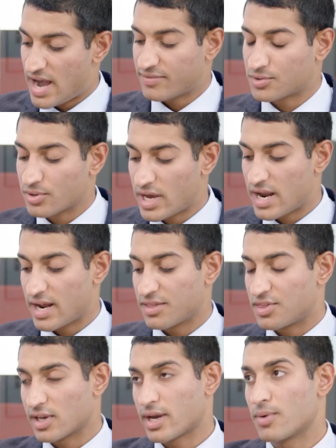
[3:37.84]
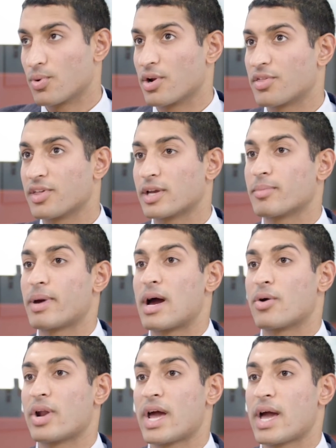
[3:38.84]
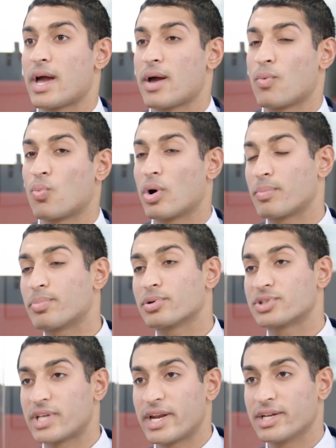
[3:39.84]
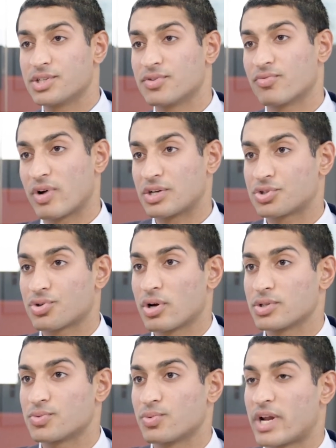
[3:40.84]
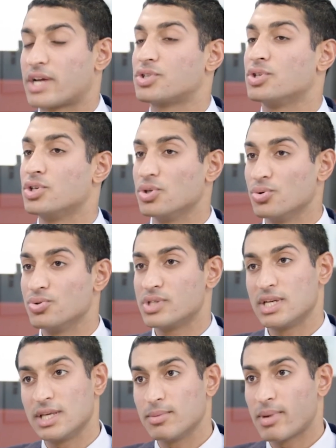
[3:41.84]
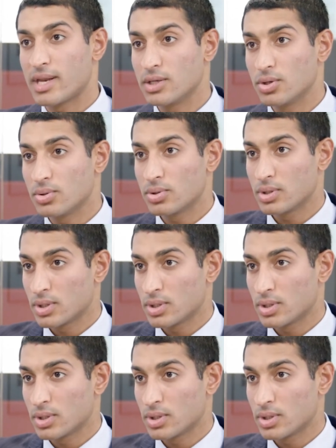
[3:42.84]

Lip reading: After that, I think I'd want to think about what percentage of restaurants would actually use an e-menu.